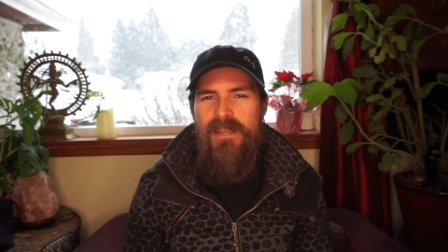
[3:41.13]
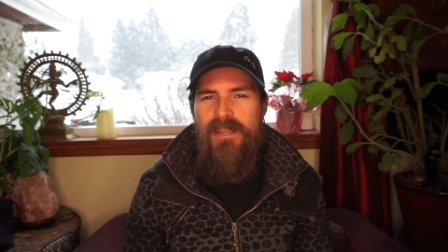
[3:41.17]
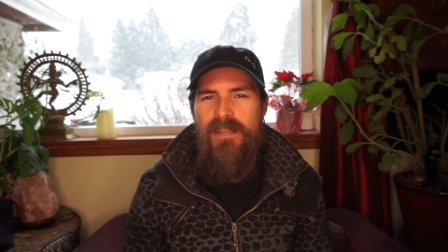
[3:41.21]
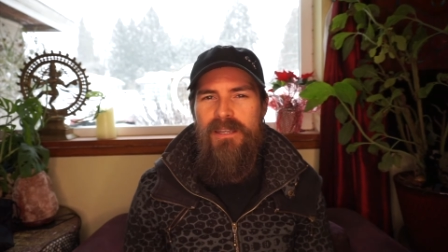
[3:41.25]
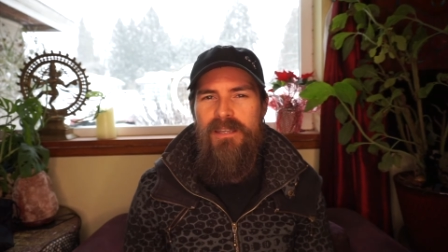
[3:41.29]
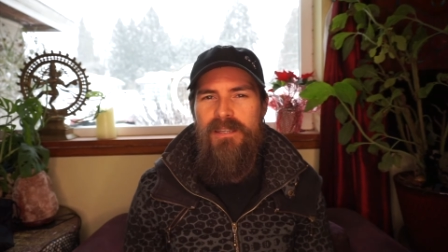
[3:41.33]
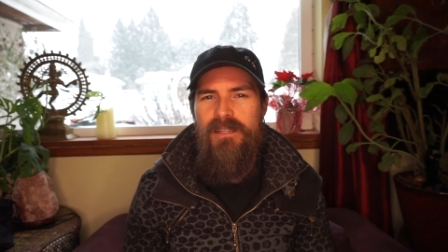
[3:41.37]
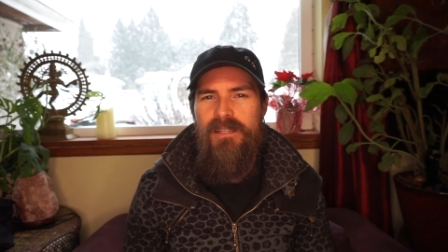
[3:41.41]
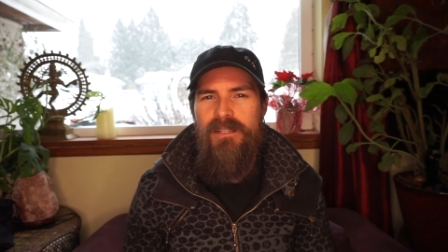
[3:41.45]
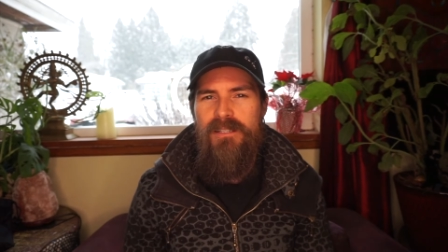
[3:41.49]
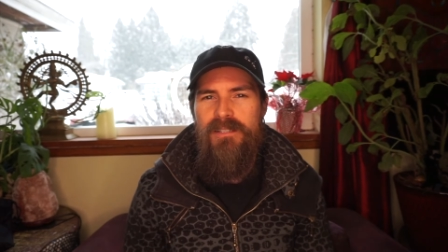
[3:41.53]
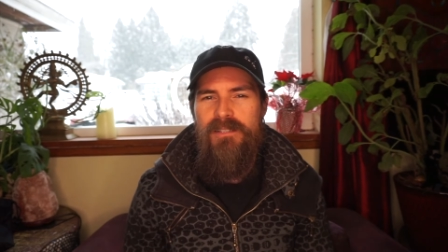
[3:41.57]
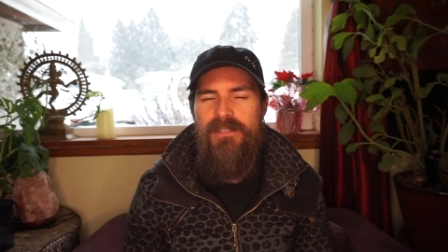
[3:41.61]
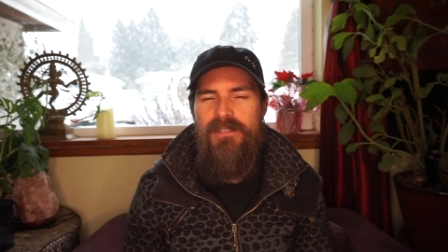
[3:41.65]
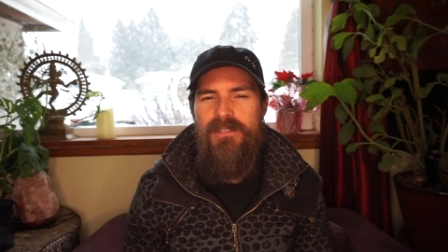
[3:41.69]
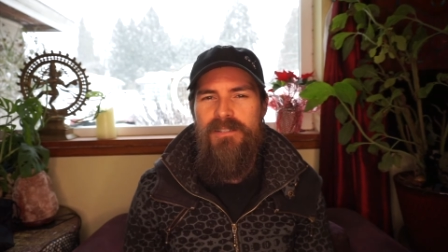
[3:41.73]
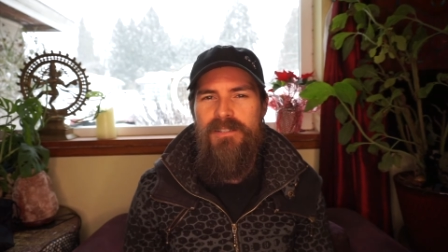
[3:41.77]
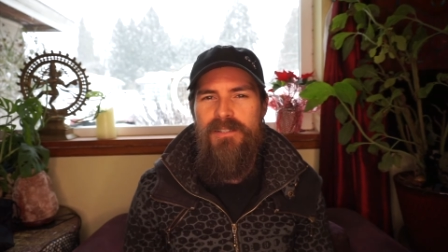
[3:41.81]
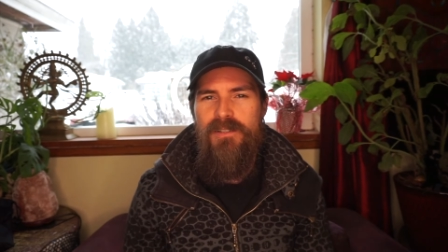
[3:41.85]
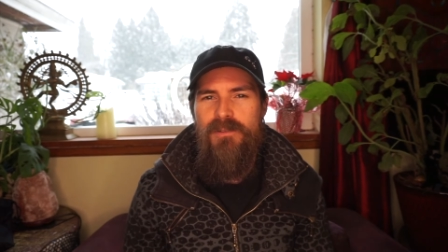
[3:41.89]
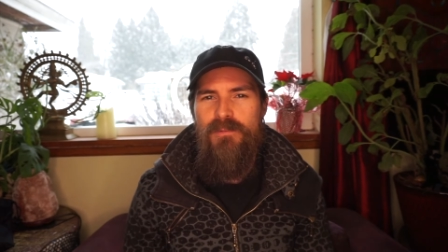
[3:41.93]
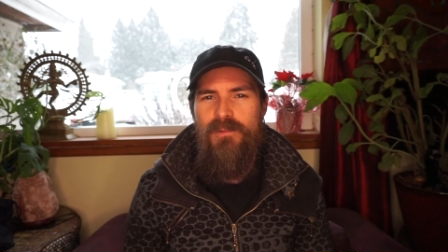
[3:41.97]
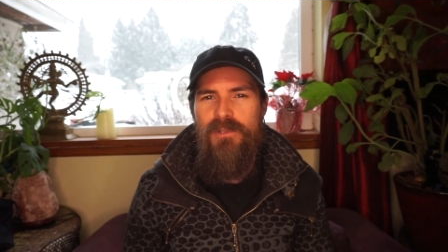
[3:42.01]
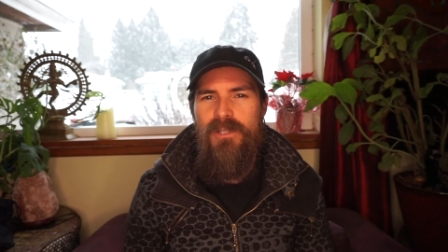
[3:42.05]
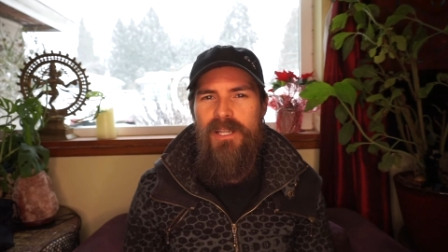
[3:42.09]

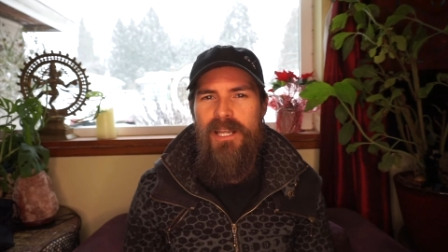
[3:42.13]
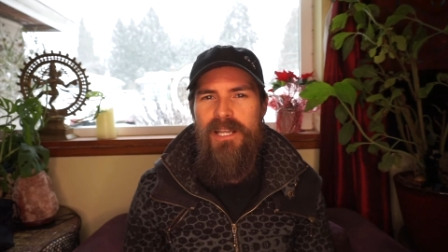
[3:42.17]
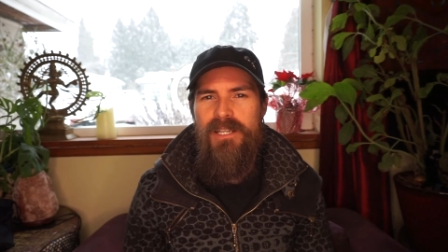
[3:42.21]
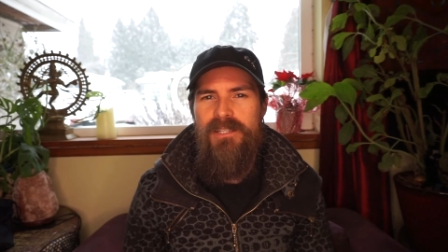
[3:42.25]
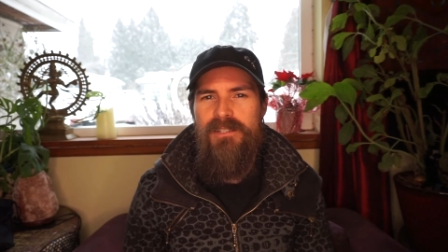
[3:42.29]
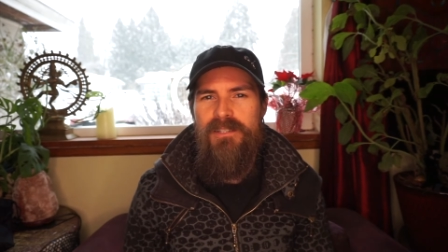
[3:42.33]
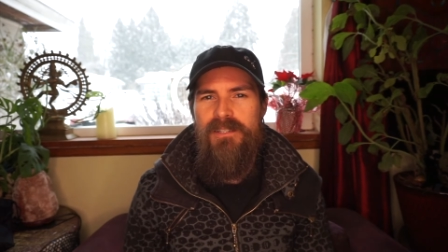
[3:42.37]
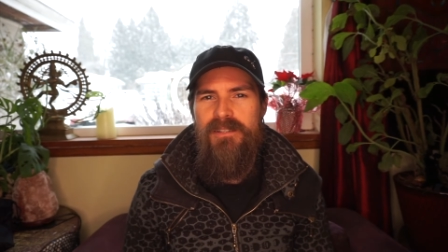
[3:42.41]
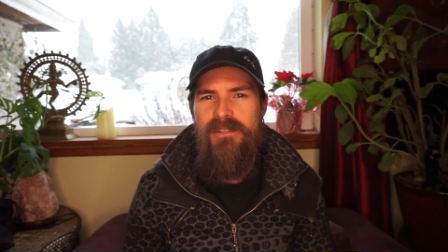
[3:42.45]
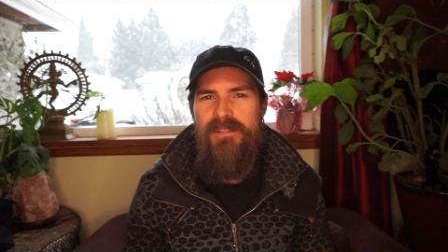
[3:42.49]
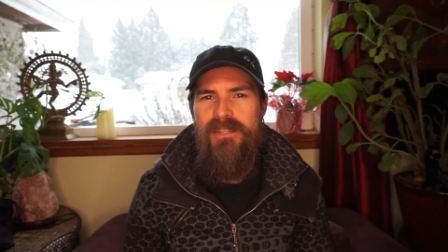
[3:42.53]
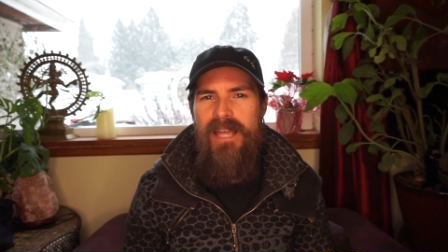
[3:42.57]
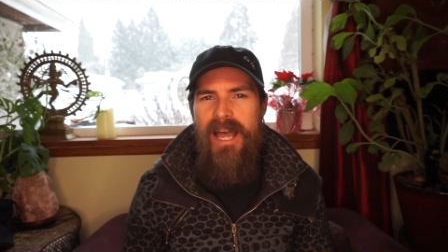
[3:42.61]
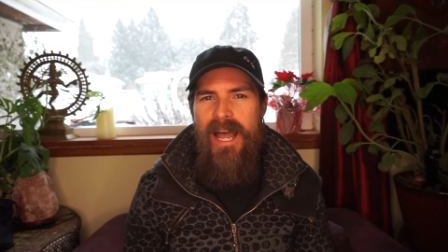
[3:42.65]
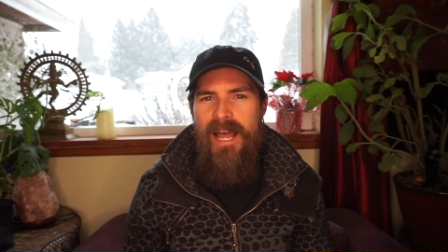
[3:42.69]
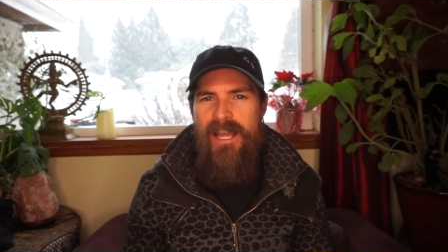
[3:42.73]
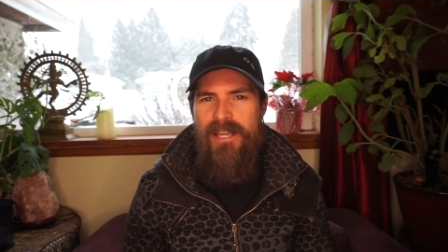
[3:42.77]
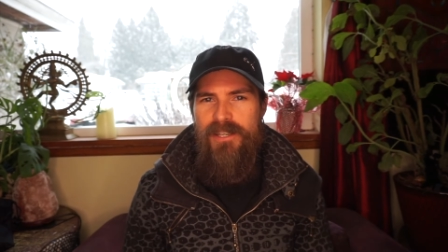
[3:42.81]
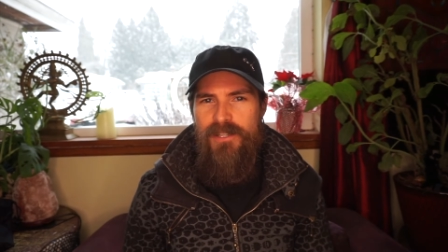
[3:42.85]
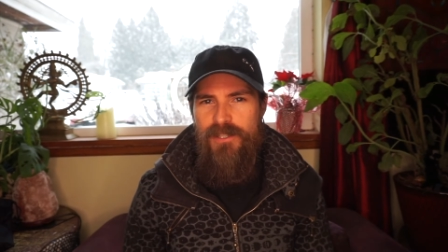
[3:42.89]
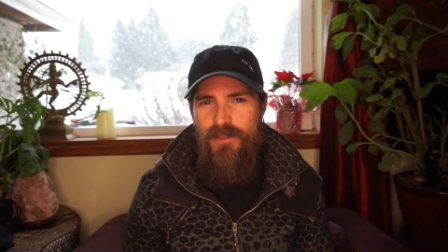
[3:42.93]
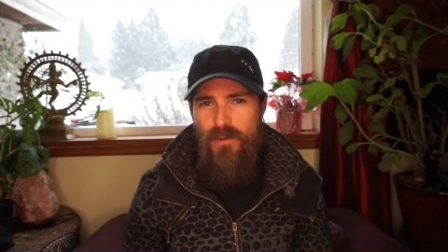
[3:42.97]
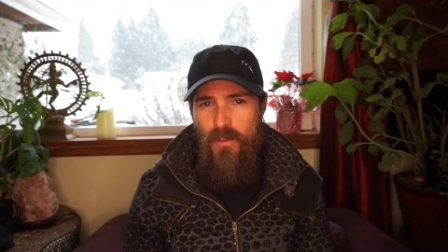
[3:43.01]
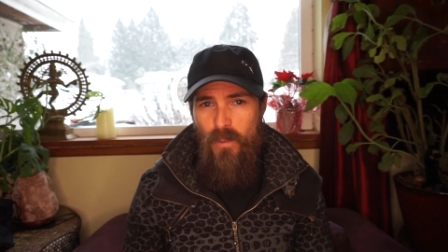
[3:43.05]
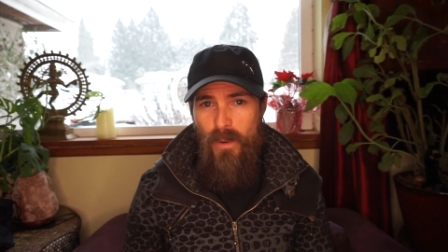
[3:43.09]
and realized that
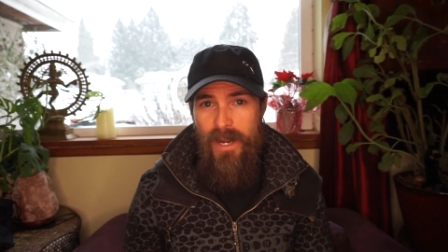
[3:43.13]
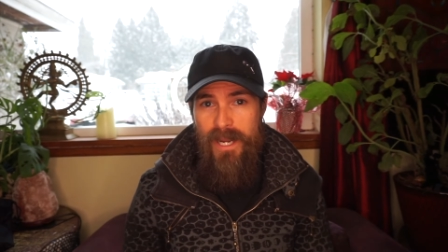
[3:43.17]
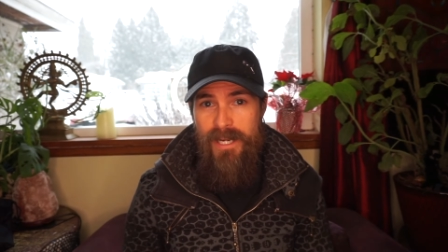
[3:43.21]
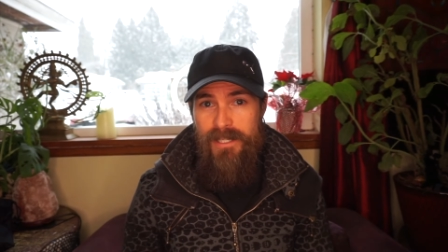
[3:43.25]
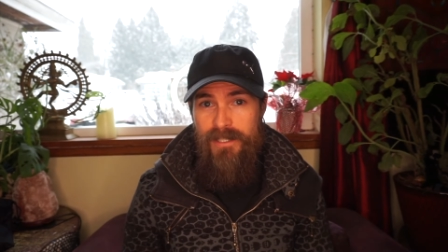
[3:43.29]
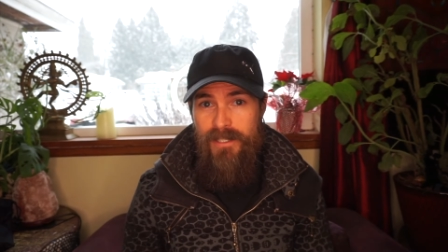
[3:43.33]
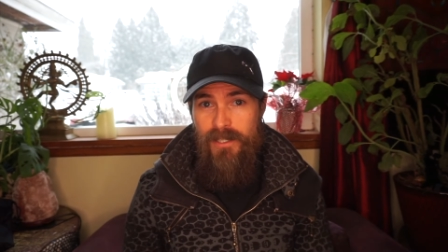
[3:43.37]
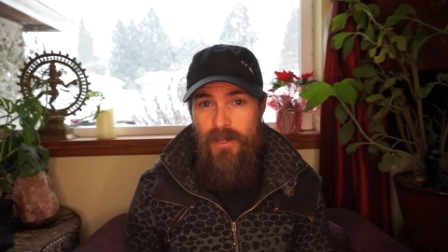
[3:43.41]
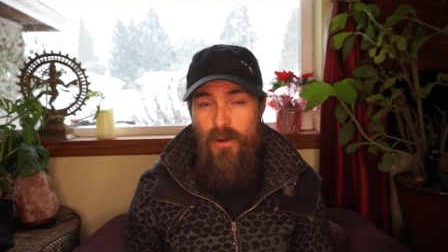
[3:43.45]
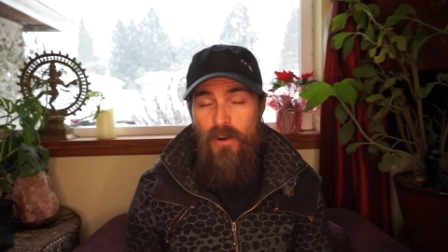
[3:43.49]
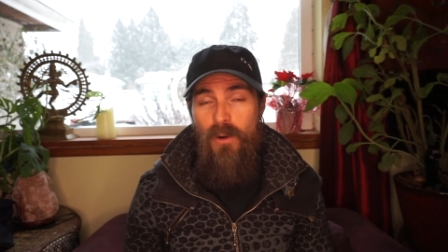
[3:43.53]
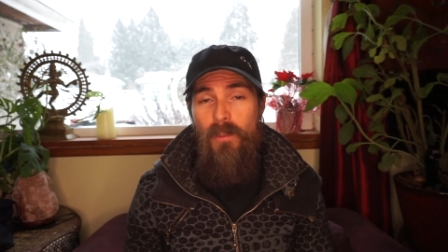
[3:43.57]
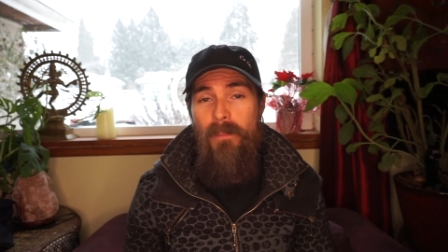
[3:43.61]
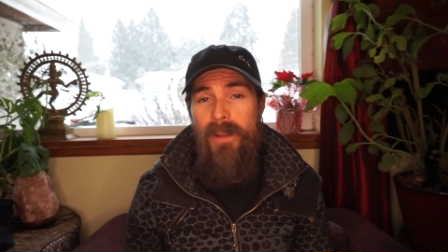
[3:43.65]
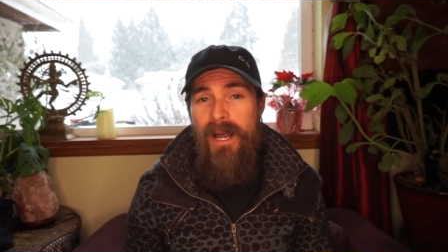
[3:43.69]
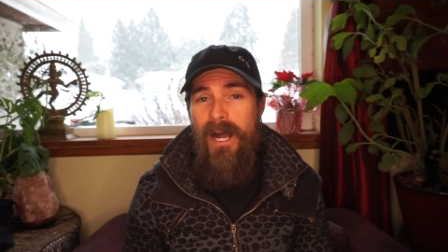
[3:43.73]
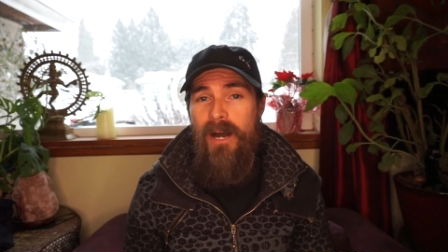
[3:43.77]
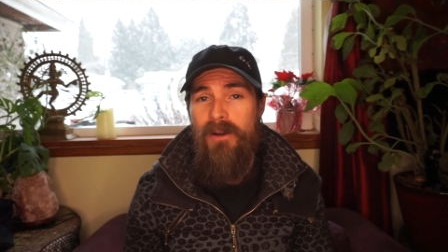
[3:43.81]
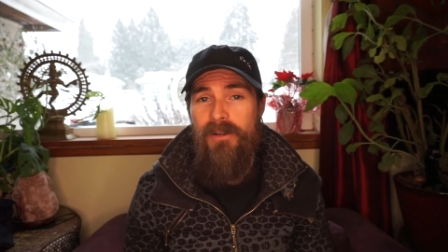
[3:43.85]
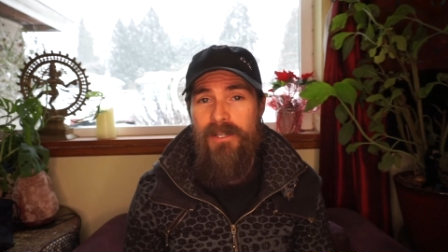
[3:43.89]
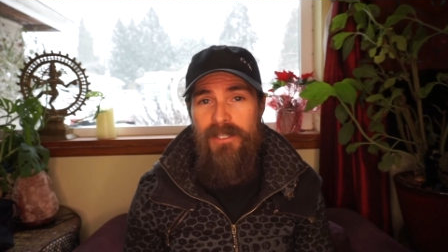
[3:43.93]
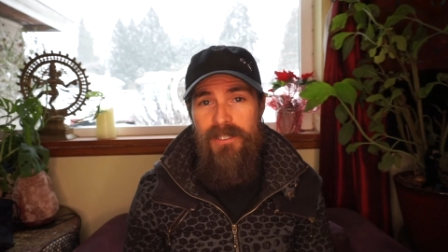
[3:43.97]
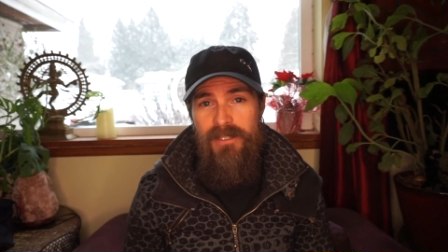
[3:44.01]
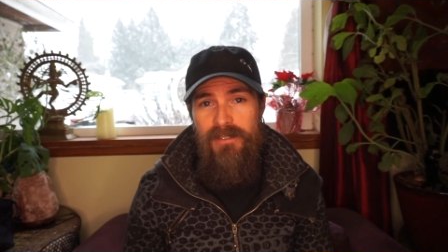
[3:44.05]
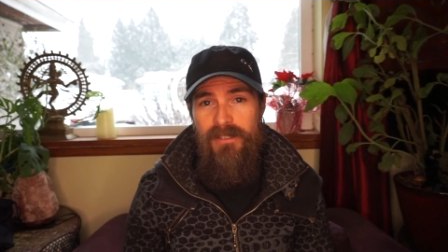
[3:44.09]
that is a way to go
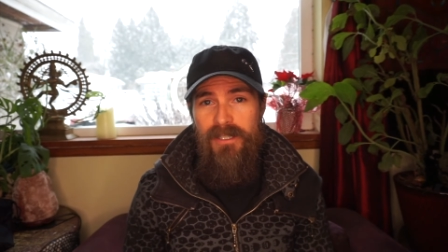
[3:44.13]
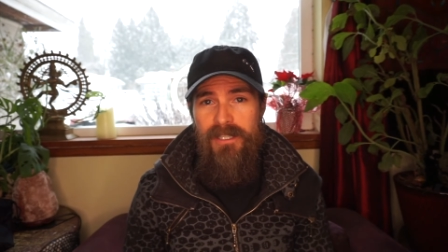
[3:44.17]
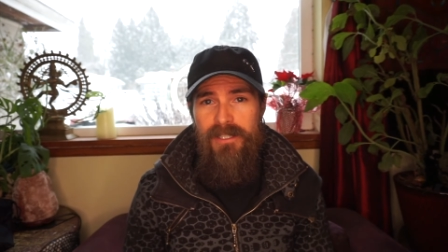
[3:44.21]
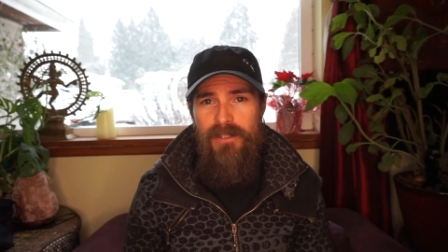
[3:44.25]
about it,